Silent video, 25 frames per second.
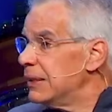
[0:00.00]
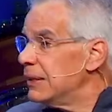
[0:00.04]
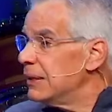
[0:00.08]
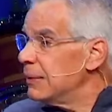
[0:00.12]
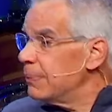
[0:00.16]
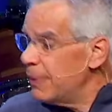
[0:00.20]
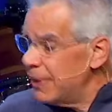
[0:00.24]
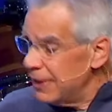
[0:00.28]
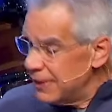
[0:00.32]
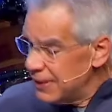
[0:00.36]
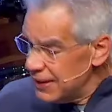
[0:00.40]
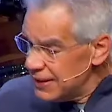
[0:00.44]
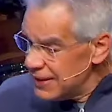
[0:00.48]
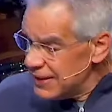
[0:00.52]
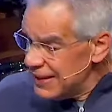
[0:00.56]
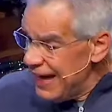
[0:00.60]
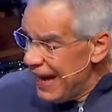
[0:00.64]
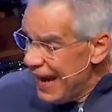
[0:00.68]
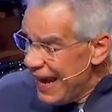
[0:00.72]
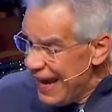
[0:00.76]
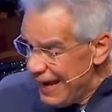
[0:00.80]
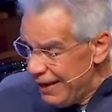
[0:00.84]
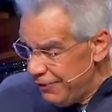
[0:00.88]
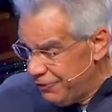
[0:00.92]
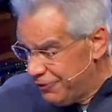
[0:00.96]
But it doesn't
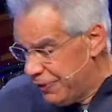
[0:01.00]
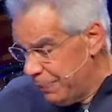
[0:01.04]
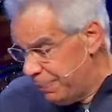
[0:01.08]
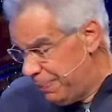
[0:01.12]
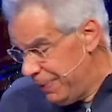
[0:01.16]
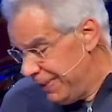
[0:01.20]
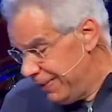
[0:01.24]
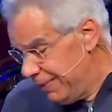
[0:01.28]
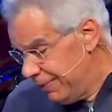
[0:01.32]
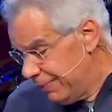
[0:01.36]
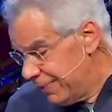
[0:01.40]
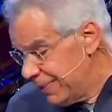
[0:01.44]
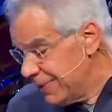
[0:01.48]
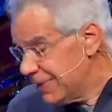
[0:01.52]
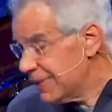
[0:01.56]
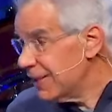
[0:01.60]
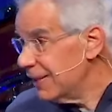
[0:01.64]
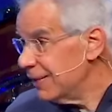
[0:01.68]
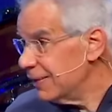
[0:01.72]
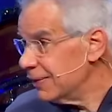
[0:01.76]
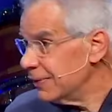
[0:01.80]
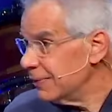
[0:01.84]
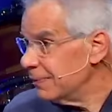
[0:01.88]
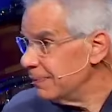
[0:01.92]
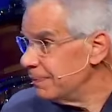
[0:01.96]
have to be the
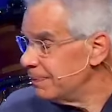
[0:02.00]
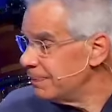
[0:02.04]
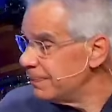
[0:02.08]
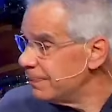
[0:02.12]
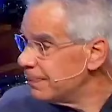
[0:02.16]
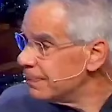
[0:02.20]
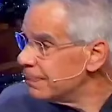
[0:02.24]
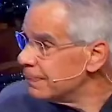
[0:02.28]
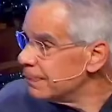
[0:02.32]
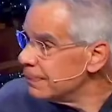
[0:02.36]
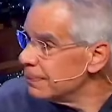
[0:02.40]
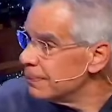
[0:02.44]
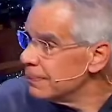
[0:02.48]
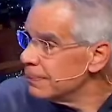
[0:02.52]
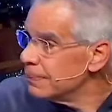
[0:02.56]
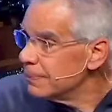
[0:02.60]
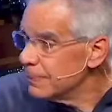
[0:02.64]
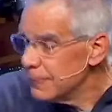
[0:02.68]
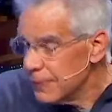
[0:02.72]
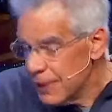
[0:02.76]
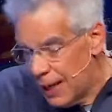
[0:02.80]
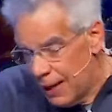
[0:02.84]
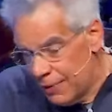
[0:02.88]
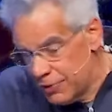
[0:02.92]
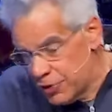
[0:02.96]
result.
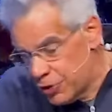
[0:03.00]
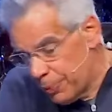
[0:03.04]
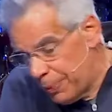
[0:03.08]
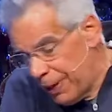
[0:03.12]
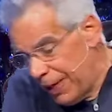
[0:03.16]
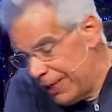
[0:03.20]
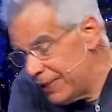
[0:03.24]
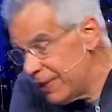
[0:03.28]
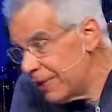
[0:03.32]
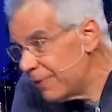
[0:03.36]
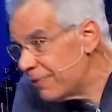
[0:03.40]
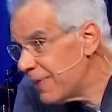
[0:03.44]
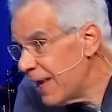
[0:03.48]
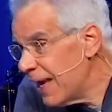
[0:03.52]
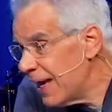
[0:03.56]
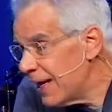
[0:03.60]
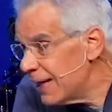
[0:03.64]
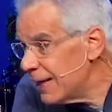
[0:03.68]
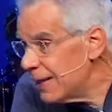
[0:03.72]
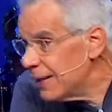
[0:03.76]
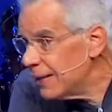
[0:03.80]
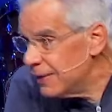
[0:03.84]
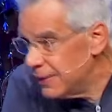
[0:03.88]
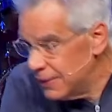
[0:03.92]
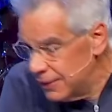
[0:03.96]
I was reminded of that
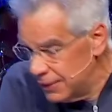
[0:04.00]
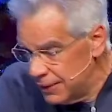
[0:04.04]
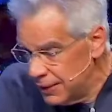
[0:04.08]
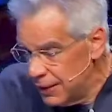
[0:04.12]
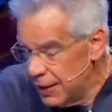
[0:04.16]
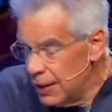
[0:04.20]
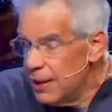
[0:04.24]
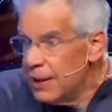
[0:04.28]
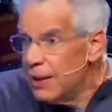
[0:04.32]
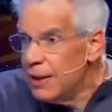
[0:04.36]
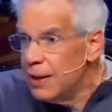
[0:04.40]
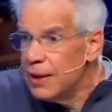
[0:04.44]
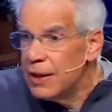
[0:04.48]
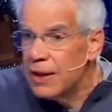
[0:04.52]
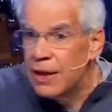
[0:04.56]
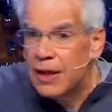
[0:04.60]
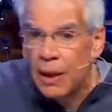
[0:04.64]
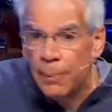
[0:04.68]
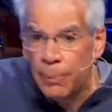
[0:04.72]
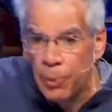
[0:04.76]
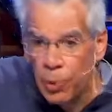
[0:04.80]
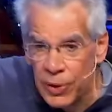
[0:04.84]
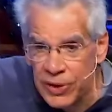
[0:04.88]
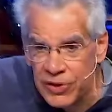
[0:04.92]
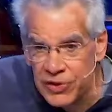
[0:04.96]
a
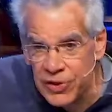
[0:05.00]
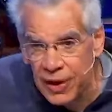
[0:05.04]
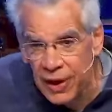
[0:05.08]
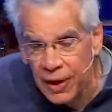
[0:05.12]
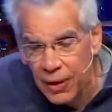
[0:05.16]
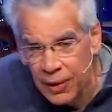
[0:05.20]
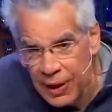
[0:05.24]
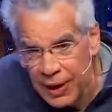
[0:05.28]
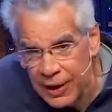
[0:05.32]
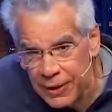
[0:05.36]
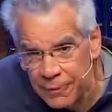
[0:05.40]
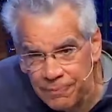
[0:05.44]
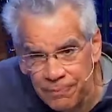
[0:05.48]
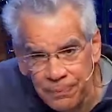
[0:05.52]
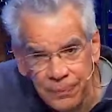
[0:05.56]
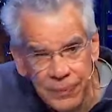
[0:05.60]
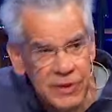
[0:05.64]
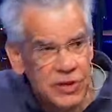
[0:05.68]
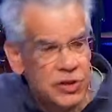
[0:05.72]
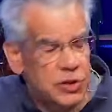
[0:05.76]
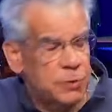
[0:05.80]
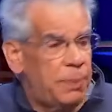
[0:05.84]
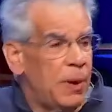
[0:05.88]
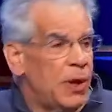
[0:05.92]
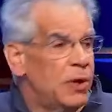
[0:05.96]
couple weeks ago. I
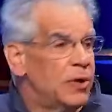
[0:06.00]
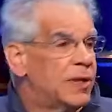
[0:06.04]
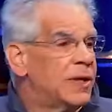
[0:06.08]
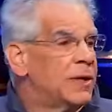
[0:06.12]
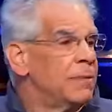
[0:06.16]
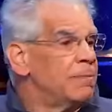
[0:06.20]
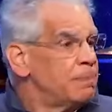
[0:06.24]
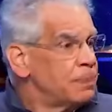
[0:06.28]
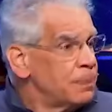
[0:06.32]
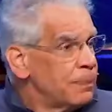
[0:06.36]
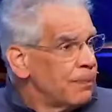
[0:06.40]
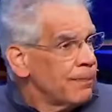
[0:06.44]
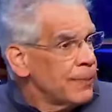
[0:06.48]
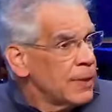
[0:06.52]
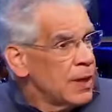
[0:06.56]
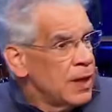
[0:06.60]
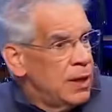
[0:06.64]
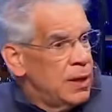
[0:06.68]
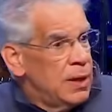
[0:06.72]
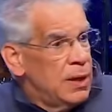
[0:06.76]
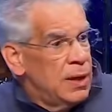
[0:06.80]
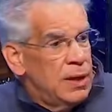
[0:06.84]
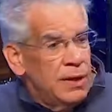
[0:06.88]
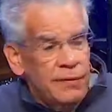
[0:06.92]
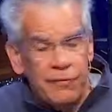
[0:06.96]
spoke
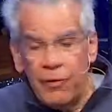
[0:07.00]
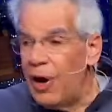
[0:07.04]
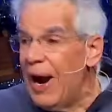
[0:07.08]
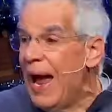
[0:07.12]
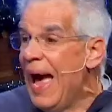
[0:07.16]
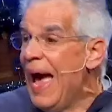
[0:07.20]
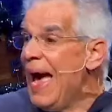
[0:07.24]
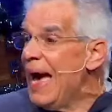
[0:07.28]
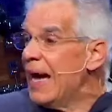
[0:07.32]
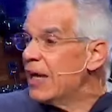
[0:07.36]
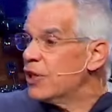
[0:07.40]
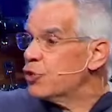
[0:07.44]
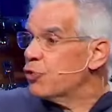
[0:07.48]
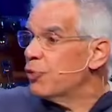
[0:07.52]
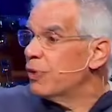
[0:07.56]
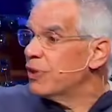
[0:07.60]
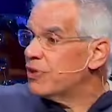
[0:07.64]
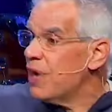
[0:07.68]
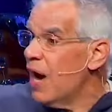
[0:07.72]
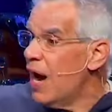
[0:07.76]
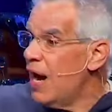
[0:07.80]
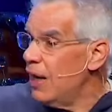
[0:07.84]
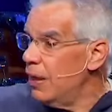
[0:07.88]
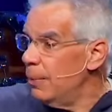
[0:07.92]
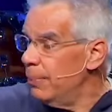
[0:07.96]
for Axe
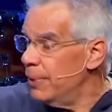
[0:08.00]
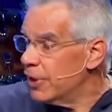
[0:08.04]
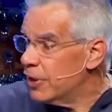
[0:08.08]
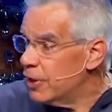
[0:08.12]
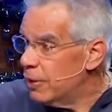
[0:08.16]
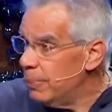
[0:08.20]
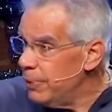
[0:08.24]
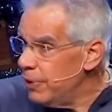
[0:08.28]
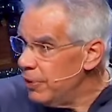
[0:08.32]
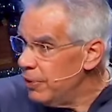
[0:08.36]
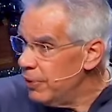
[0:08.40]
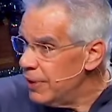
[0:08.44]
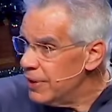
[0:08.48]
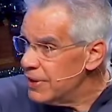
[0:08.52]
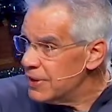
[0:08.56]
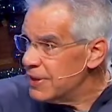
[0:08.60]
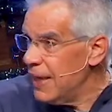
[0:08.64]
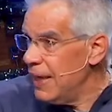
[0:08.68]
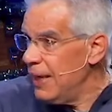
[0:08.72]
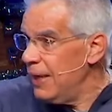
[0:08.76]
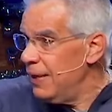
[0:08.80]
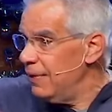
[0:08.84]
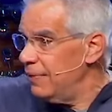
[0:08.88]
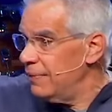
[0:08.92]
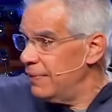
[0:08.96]
Retirement Communities.
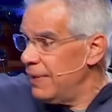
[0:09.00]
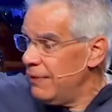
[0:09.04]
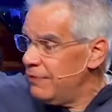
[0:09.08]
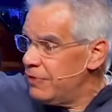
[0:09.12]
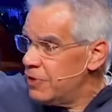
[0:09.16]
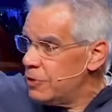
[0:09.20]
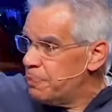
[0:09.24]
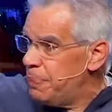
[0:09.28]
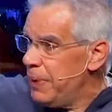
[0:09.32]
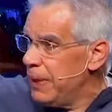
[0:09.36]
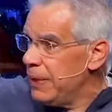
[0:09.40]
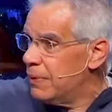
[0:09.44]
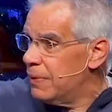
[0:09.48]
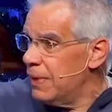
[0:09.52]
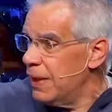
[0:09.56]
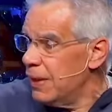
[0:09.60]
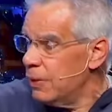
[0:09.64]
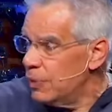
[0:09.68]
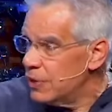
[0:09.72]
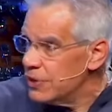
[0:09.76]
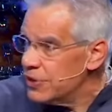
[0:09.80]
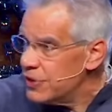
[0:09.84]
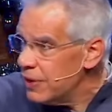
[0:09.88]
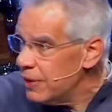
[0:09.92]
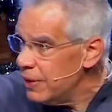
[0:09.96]
They have this big thing
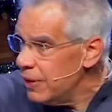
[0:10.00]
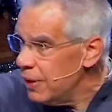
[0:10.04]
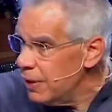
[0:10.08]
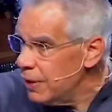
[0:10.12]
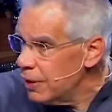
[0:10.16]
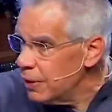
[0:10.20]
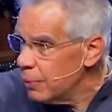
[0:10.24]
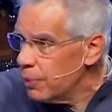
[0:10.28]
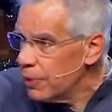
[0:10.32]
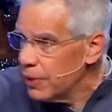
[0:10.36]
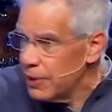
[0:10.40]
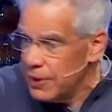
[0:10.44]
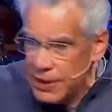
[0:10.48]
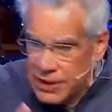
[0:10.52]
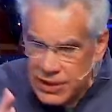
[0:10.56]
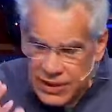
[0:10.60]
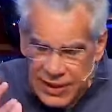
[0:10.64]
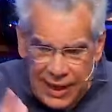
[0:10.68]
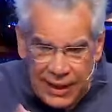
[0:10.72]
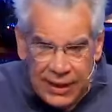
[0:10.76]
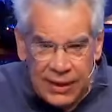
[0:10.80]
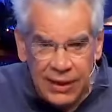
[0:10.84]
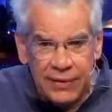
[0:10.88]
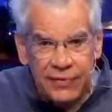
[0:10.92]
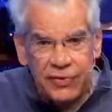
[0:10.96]
once a year where the
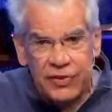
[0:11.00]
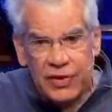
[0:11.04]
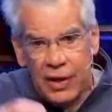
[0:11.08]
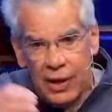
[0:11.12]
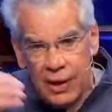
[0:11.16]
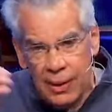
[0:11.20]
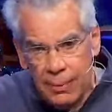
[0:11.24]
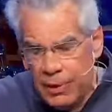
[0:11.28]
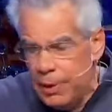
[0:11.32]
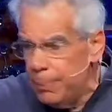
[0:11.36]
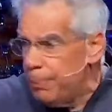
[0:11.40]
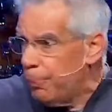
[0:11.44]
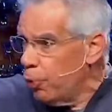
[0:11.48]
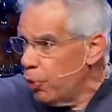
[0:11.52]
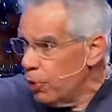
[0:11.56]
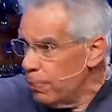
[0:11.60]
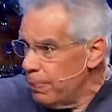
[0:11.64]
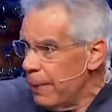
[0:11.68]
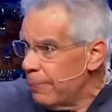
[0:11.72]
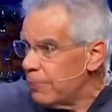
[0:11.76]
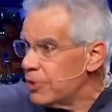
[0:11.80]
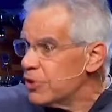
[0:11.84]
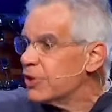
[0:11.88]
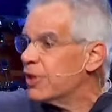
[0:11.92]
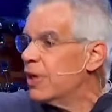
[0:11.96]
executives come and the board
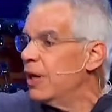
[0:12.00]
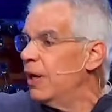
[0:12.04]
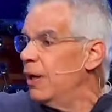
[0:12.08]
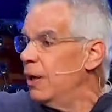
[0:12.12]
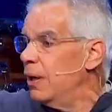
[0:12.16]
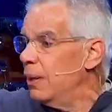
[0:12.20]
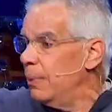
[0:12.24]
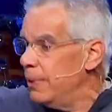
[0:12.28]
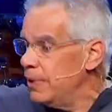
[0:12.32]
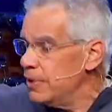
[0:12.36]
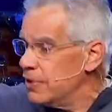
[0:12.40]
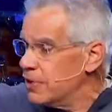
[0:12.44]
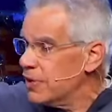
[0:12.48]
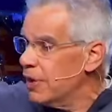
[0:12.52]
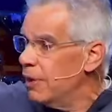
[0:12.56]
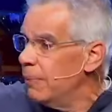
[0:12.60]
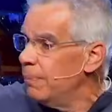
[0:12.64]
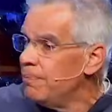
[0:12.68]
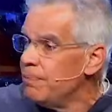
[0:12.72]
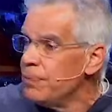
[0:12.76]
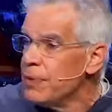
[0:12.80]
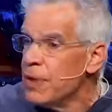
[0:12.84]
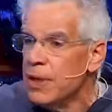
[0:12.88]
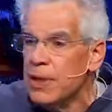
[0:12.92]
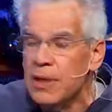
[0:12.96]
members come and some
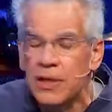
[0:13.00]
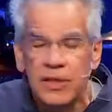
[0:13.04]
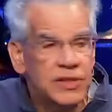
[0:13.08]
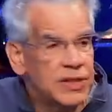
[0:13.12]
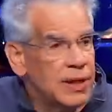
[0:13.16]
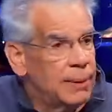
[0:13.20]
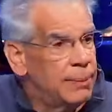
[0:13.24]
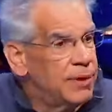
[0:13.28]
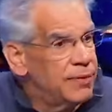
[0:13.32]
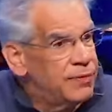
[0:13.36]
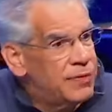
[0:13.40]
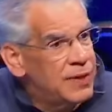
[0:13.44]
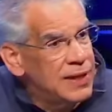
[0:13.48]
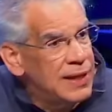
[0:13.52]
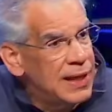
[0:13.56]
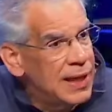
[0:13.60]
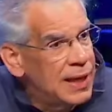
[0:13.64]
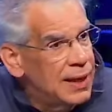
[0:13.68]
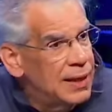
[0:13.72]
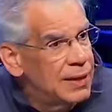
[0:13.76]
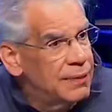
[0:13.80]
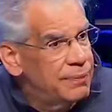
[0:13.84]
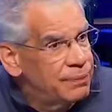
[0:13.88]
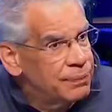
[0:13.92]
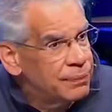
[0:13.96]
of
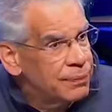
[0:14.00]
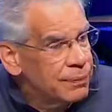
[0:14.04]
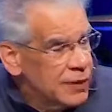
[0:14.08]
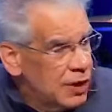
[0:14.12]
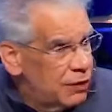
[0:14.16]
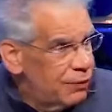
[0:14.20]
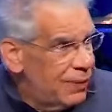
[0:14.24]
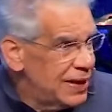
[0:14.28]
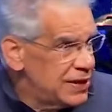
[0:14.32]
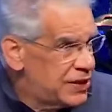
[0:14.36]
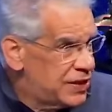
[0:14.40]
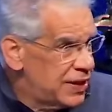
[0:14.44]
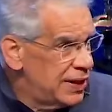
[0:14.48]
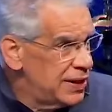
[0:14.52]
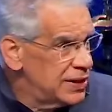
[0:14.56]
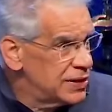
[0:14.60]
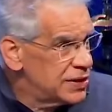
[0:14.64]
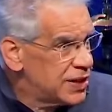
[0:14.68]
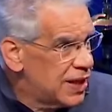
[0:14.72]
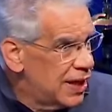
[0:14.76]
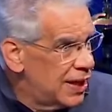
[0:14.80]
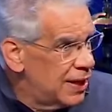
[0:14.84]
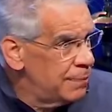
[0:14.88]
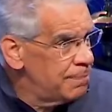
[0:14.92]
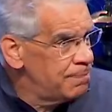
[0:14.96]
the residents
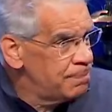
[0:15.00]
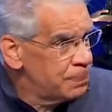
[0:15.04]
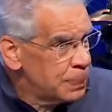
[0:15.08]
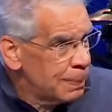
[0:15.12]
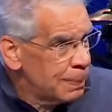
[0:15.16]
come.